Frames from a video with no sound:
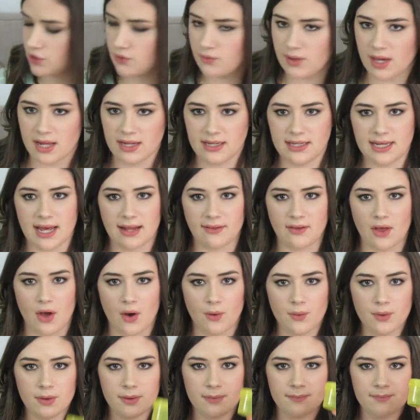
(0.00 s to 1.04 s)
you get
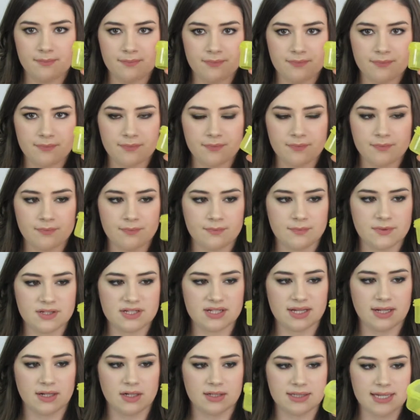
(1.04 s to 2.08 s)
yellow
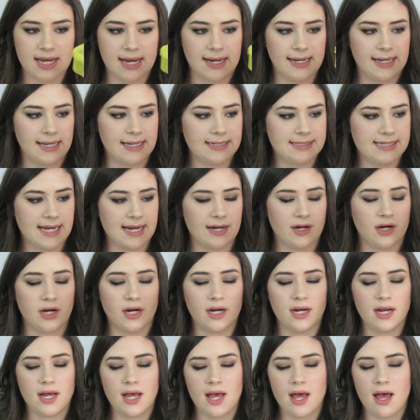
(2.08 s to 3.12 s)
It's a little tiny
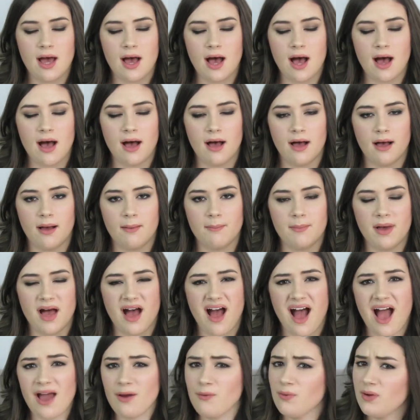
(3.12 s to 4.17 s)
container. I
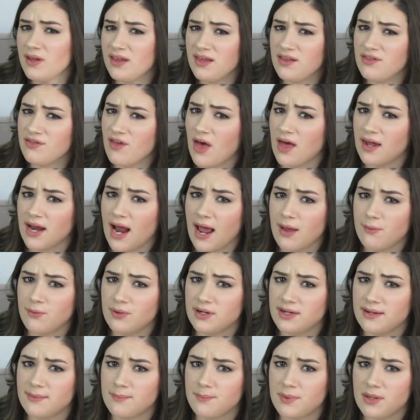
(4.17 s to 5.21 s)
really thought I
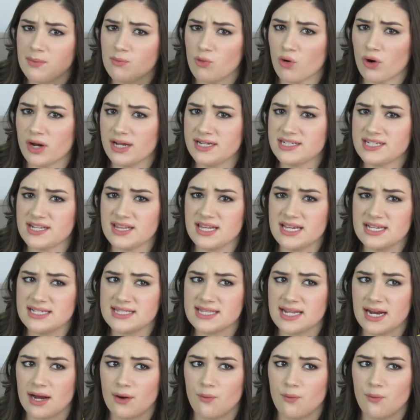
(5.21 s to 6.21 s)
would be more into these than